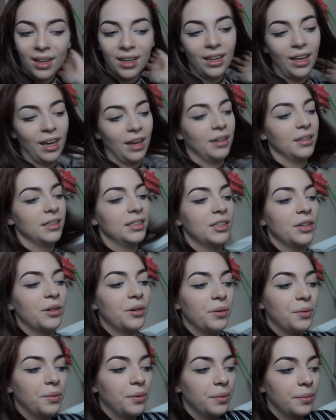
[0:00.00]
yeah,
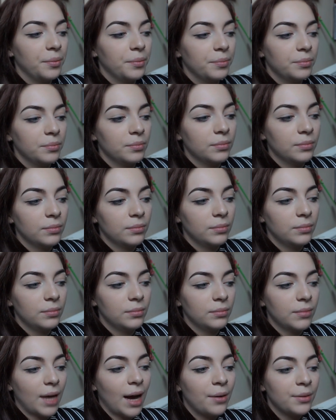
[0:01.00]
so
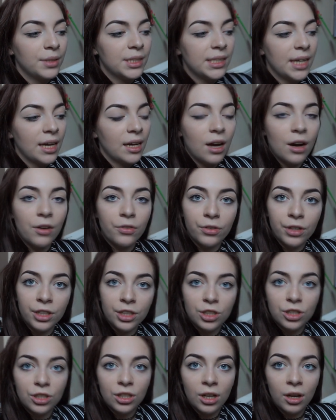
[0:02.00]
I would say
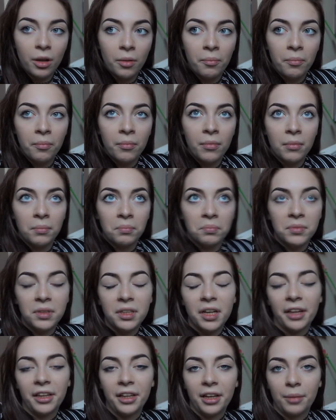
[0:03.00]
coverage
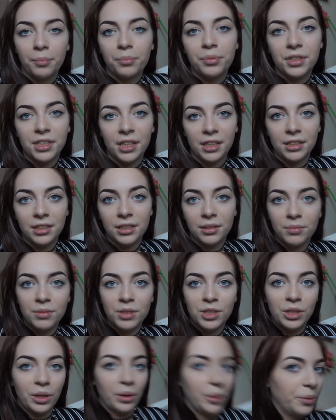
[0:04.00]
99%.
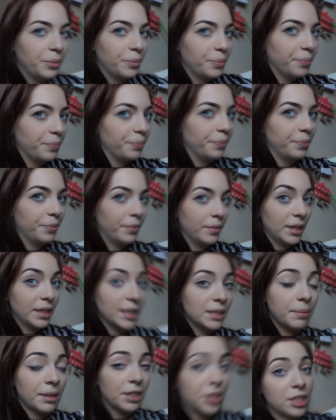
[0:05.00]
So
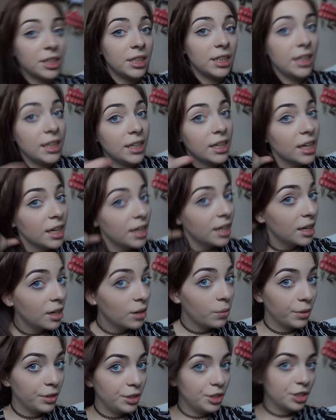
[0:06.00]
especially
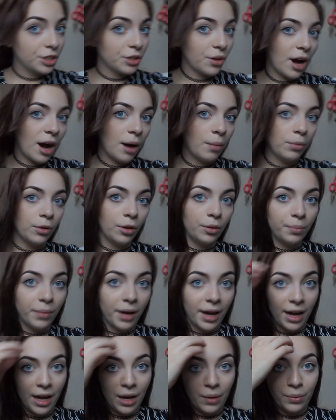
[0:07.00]
when you saw how blunt my
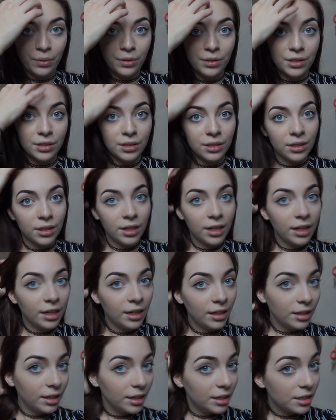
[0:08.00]
hair was,
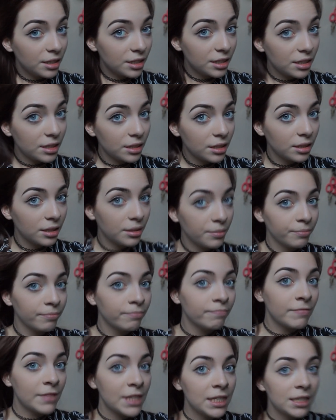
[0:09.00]
it's
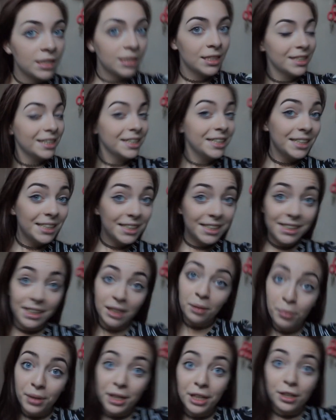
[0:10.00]
done
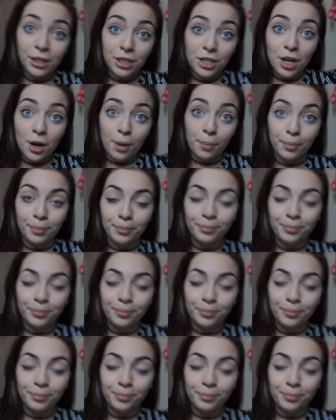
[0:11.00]
a pretty good job.